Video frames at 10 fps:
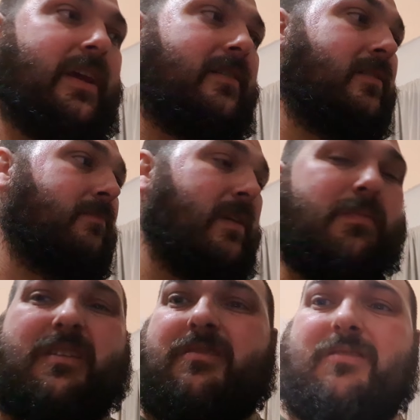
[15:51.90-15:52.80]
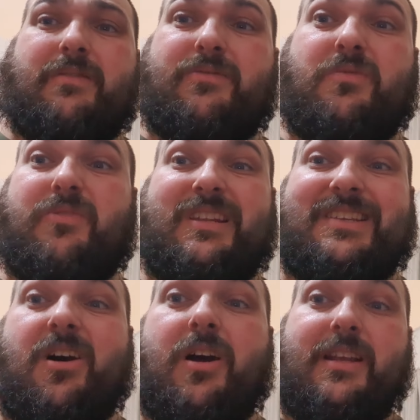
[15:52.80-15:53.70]
it. Maybe if something needs
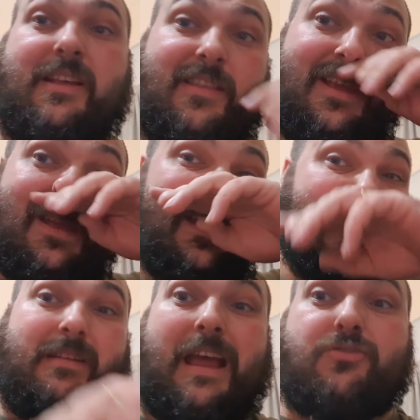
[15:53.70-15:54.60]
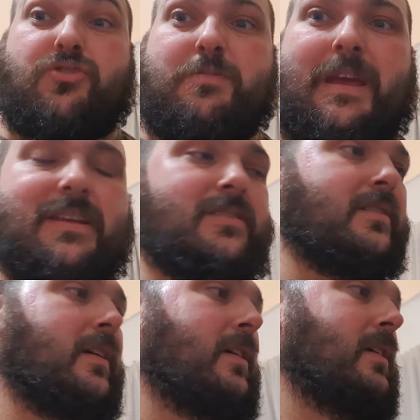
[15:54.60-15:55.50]
hiding in there, extra space.
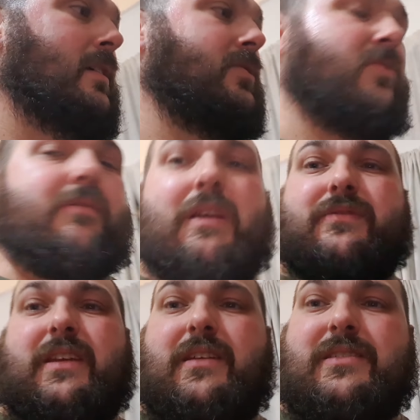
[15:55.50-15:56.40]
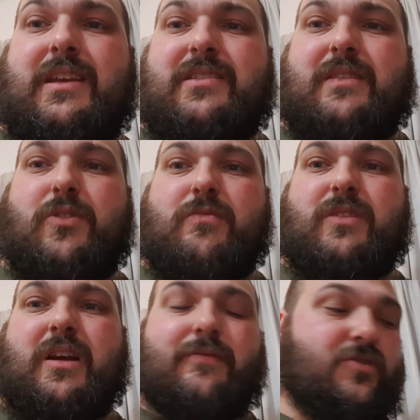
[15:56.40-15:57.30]
So I've left it as it is at the moment.
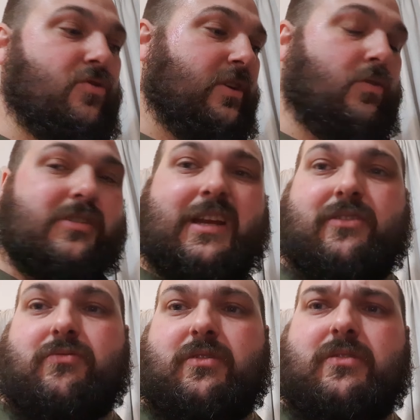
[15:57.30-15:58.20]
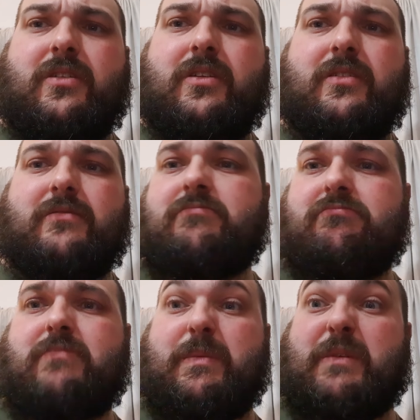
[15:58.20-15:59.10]
I haven't stuck it all together, and
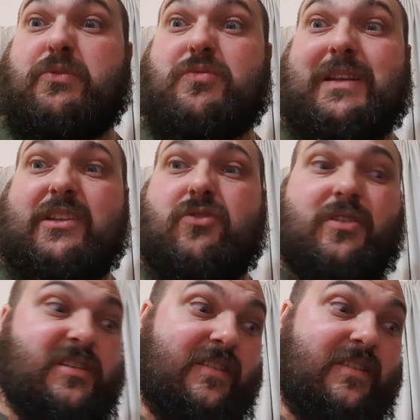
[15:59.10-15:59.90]
maybe I could put some electronics